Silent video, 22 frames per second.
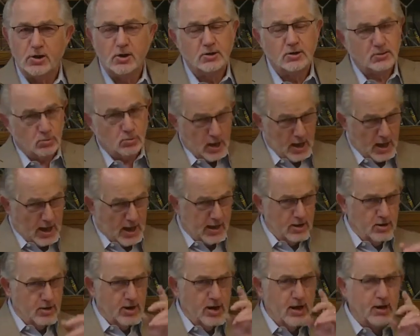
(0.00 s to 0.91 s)
So, well, I
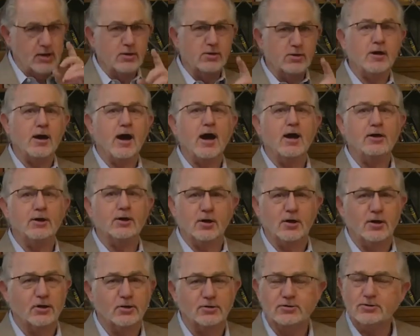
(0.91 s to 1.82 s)
know you got
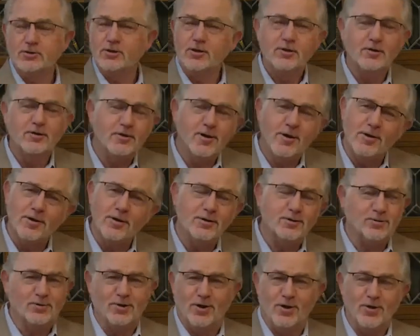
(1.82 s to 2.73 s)
yours. No,
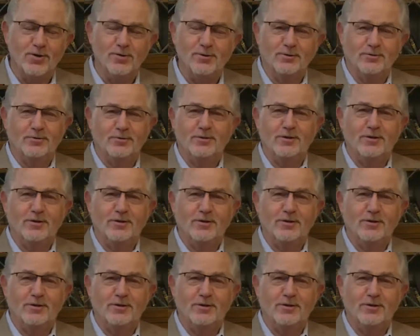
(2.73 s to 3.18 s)
you don't.